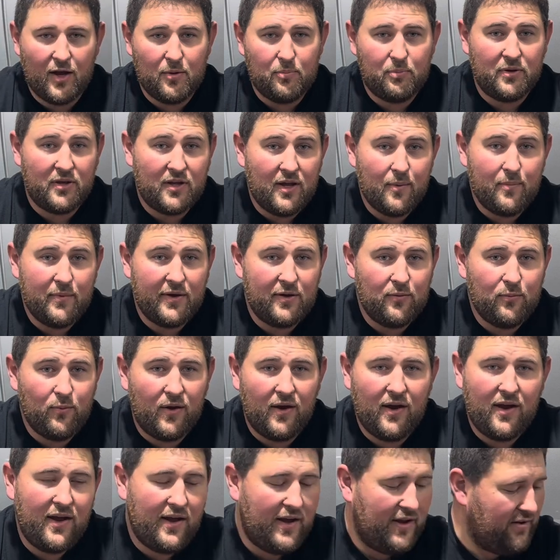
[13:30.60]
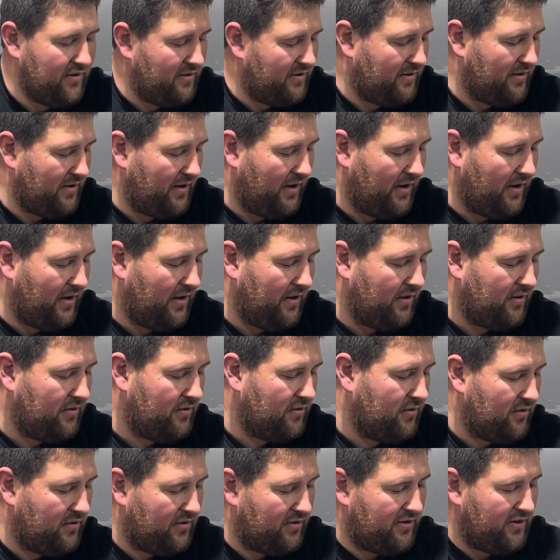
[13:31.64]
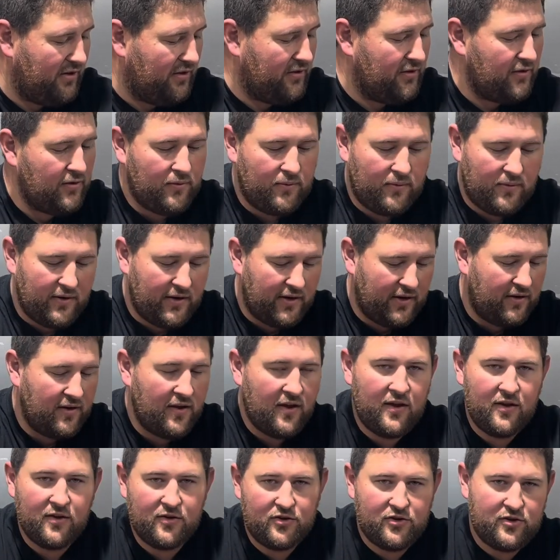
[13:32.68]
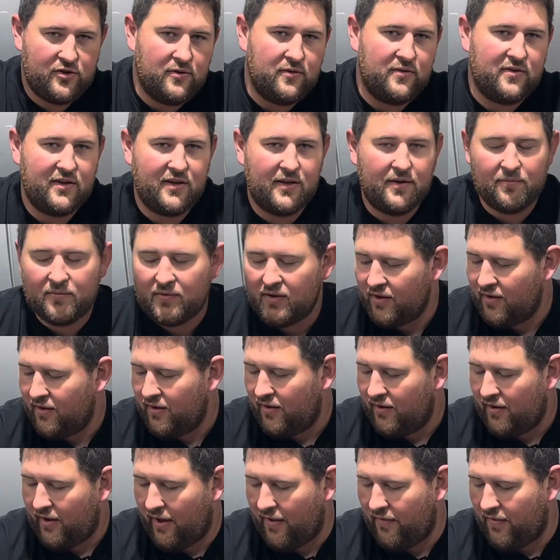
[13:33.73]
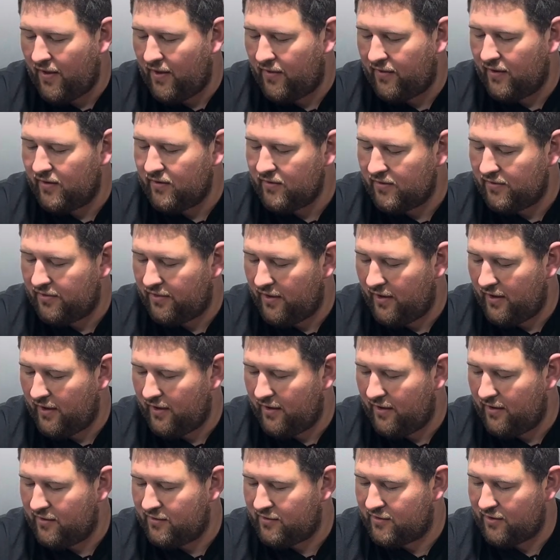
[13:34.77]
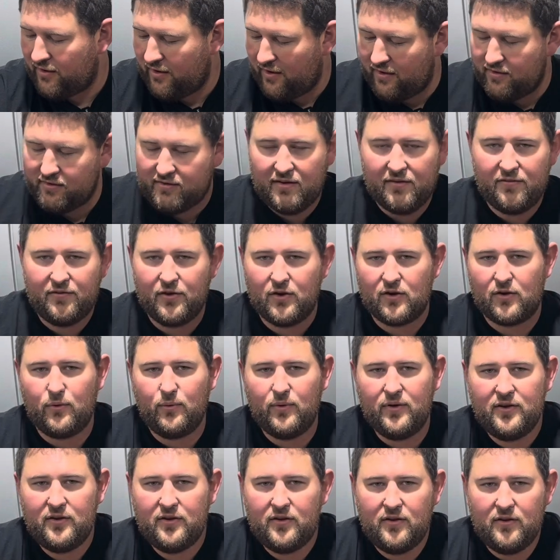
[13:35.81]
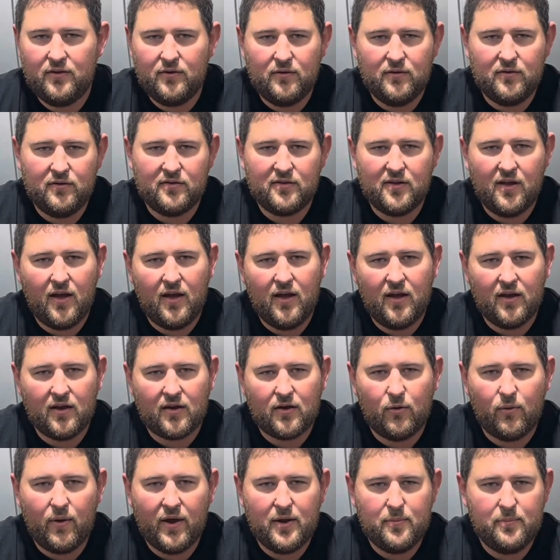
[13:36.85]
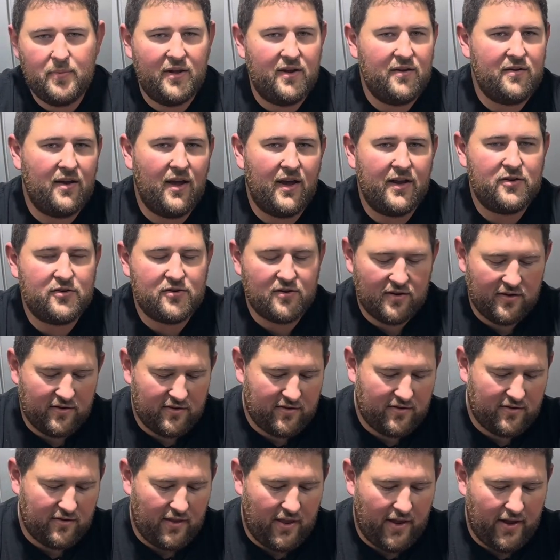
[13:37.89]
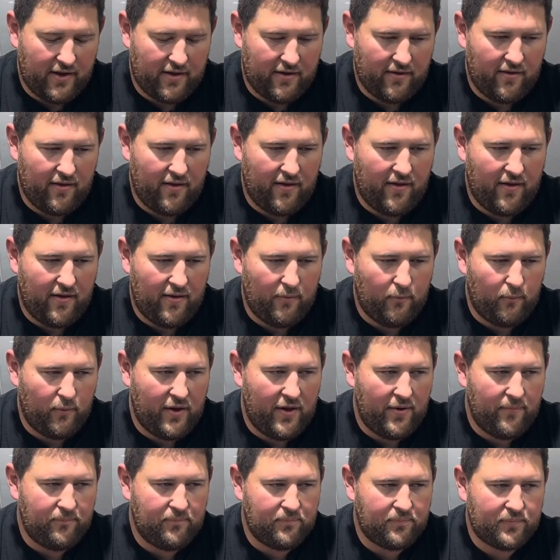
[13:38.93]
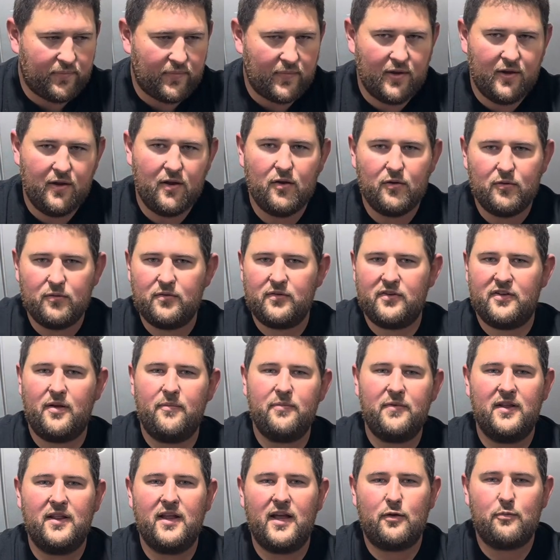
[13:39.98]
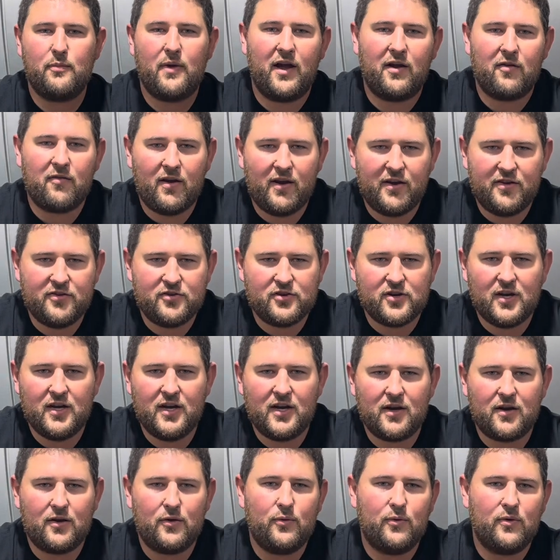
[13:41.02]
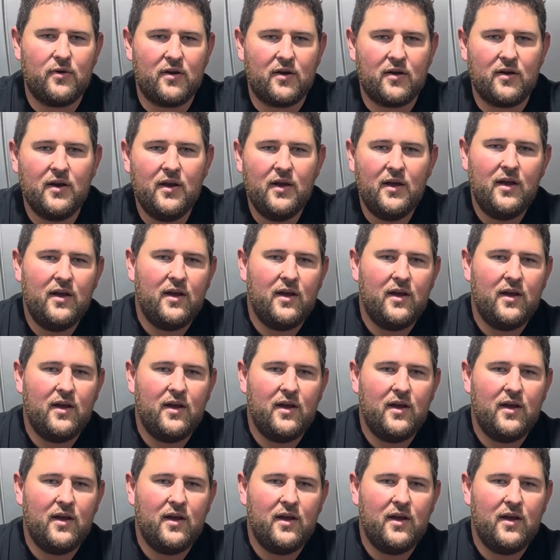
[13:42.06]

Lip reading: plumbing wise and solenoid choosing. And then the other thing is if you're going to use quite a bit of nitrous, like something like my race truck or